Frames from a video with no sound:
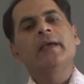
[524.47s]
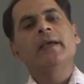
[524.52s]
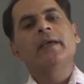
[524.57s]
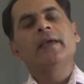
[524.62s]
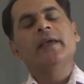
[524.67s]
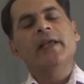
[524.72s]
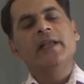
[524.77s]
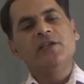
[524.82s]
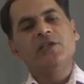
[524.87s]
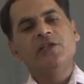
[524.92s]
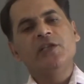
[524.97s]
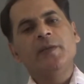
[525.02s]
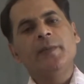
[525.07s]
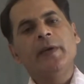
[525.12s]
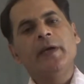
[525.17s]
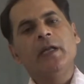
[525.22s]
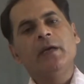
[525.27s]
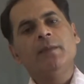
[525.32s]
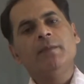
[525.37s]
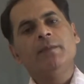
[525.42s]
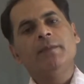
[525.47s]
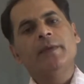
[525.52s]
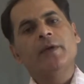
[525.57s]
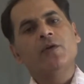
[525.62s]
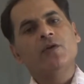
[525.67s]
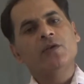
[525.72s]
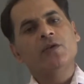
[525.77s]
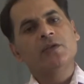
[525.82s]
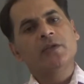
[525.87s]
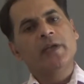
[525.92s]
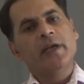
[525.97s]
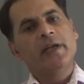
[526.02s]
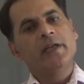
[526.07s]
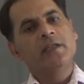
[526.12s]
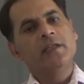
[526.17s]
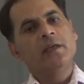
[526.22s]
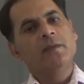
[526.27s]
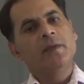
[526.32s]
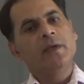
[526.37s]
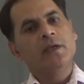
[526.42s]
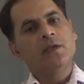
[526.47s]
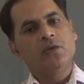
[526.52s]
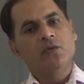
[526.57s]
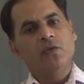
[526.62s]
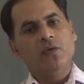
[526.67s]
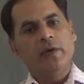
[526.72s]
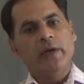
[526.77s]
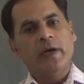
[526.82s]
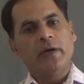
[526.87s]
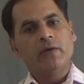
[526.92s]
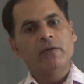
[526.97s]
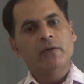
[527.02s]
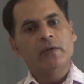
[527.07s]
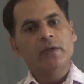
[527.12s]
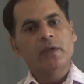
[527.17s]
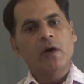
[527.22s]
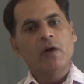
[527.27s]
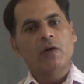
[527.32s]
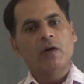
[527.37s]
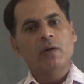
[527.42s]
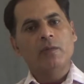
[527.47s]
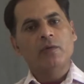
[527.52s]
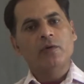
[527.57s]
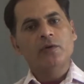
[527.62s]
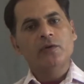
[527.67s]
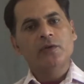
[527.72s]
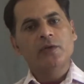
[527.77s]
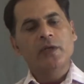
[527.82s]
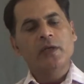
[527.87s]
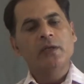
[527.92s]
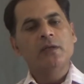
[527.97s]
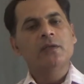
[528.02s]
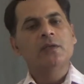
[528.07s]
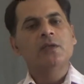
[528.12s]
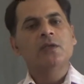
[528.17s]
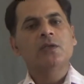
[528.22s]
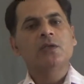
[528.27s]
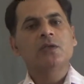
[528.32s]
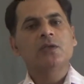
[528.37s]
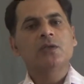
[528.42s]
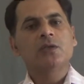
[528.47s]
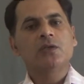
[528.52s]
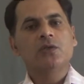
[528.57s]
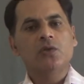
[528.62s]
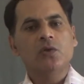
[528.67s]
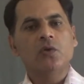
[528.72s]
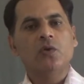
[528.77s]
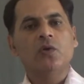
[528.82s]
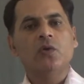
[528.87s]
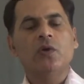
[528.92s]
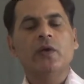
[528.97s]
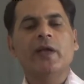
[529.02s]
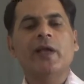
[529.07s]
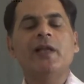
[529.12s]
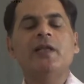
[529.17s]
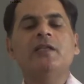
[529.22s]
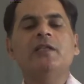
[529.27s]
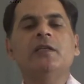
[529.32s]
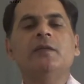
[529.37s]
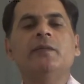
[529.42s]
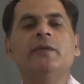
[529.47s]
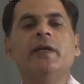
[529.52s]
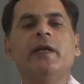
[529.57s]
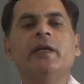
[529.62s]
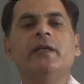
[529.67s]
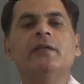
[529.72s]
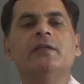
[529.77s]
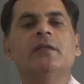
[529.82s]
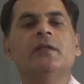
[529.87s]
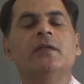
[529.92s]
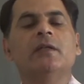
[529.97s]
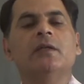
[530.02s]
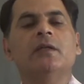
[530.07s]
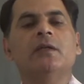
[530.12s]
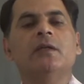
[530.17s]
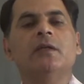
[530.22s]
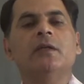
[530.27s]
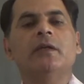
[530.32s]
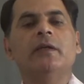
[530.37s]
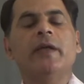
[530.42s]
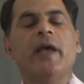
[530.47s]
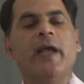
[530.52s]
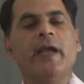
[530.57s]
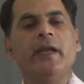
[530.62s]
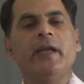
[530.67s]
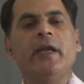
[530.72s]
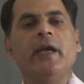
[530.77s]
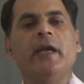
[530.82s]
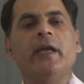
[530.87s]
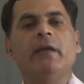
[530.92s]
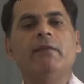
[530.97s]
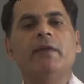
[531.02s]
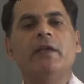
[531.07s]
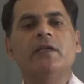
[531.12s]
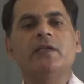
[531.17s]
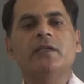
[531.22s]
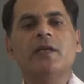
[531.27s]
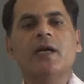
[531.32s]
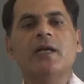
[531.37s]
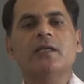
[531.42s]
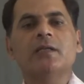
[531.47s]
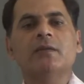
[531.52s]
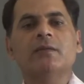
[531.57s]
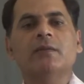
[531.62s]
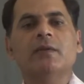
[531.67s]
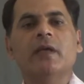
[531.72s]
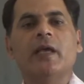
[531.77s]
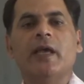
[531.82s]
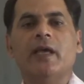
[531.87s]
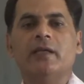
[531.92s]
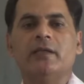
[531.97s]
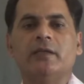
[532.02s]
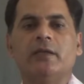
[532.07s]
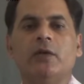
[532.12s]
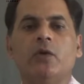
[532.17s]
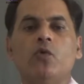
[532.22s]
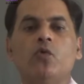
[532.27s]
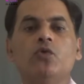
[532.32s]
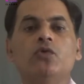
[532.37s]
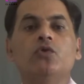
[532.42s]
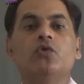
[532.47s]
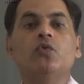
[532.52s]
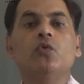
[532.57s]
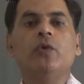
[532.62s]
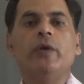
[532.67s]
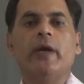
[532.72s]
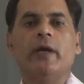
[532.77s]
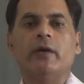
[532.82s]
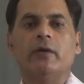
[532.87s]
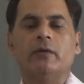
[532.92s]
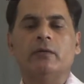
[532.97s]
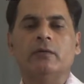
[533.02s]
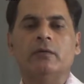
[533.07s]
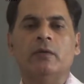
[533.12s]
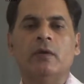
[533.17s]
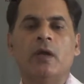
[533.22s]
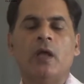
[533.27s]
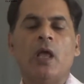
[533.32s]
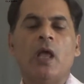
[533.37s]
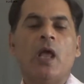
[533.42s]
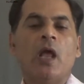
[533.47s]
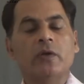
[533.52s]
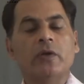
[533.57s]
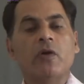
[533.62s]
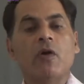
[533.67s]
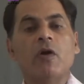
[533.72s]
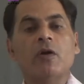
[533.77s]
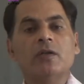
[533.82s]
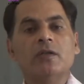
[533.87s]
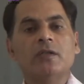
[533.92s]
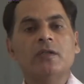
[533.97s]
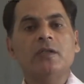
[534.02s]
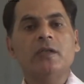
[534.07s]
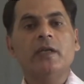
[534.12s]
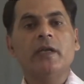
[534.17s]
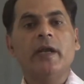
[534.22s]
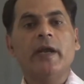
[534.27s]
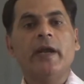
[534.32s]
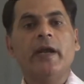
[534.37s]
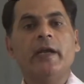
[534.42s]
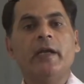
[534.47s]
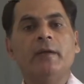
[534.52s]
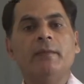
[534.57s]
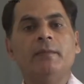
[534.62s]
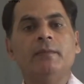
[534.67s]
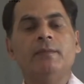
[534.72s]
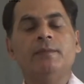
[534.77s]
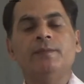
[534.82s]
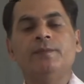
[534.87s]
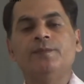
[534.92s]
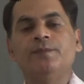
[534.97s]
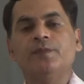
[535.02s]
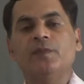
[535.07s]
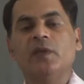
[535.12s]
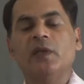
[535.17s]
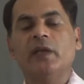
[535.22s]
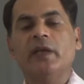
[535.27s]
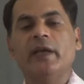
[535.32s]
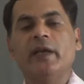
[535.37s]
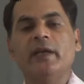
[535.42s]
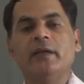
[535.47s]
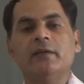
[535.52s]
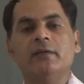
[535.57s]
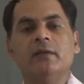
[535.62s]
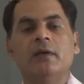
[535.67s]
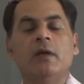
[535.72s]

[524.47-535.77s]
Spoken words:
calcium atom because calcium has 2 electrons in the outermost shell. So calcium gets di-negatively charged as it loses 2 electrons. So the oxygen atom gets